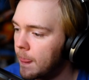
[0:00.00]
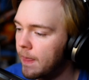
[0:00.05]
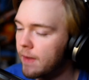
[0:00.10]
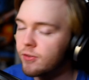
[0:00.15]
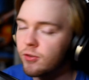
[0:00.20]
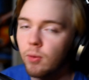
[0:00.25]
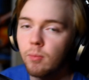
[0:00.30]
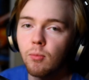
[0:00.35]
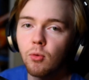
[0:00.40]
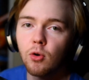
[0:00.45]

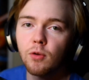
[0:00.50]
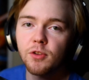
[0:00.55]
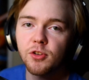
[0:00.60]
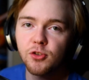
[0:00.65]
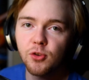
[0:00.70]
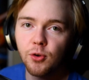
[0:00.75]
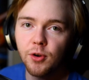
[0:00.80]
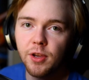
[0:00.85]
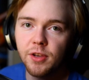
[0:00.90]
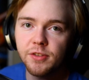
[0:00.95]
But moral of the
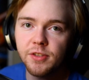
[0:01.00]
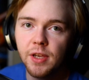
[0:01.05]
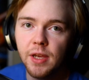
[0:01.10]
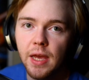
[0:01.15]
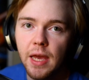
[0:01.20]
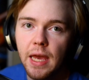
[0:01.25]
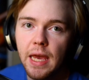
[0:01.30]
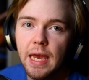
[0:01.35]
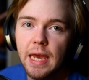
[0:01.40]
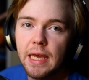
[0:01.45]
story is,
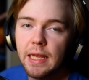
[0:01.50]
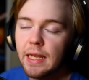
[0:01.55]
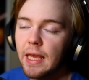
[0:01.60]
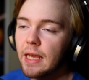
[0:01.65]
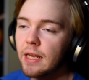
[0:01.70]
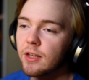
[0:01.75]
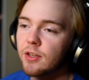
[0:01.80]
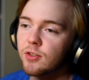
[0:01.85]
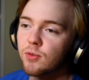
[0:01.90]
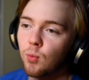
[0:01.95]
nade
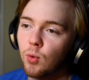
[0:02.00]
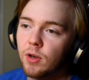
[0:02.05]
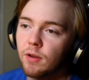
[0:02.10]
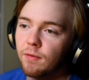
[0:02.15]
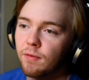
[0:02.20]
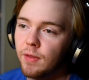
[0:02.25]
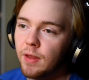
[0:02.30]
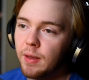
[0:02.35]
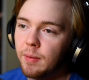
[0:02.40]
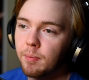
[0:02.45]
is one of
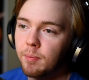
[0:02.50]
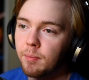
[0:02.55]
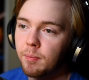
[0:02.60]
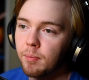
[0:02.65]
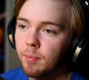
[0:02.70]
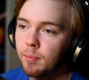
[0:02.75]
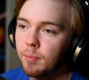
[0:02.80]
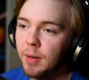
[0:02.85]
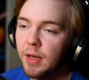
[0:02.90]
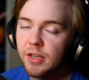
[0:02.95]
the
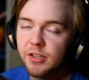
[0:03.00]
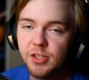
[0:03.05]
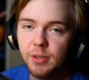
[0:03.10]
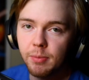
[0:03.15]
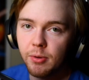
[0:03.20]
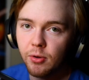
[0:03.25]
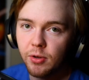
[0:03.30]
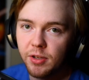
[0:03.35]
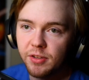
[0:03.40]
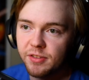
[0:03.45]
biggest
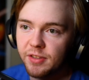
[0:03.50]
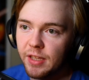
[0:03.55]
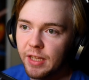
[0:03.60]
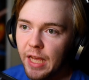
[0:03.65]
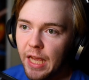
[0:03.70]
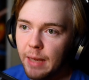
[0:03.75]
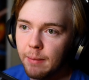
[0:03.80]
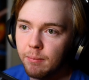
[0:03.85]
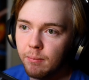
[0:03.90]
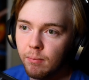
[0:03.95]
abilities in the
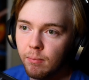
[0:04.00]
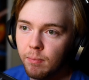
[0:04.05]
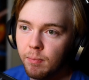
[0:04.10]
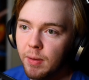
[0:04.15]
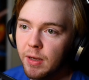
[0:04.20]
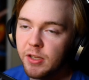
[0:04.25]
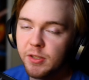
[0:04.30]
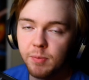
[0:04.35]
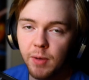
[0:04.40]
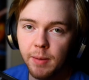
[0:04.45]
game,
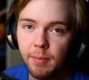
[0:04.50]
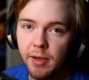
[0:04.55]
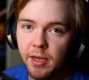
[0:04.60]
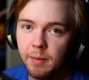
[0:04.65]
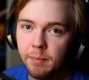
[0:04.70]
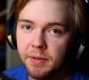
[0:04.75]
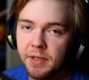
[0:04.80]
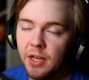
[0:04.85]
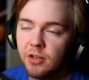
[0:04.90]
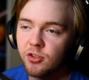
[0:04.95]
biggest playmaking
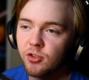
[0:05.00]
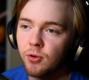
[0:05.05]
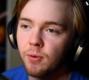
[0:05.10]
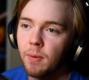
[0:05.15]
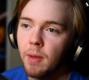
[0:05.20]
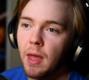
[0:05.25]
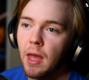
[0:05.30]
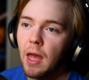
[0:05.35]
potential.